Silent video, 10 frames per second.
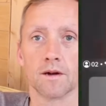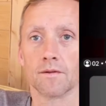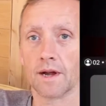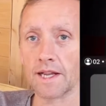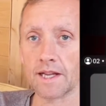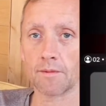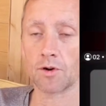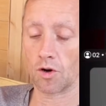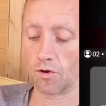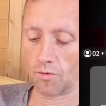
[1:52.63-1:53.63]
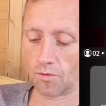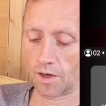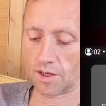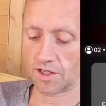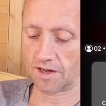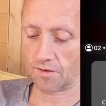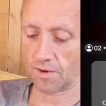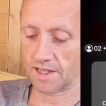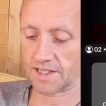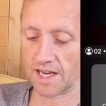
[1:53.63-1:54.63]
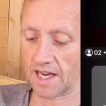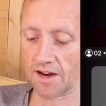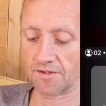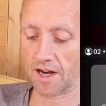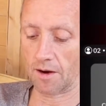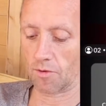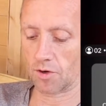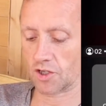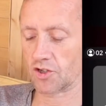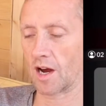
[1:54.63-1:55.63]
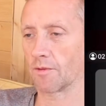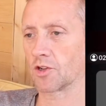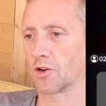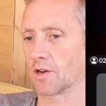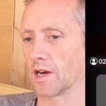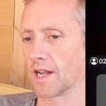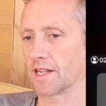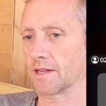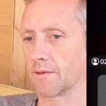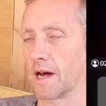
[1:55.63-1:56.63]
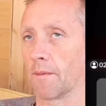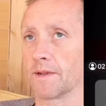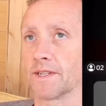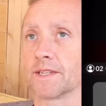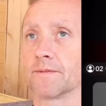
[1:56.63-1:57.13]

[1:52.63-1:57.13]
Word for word: Right, here we go. We just have to wait and see. If not, we're going to try it with two and then see what happens.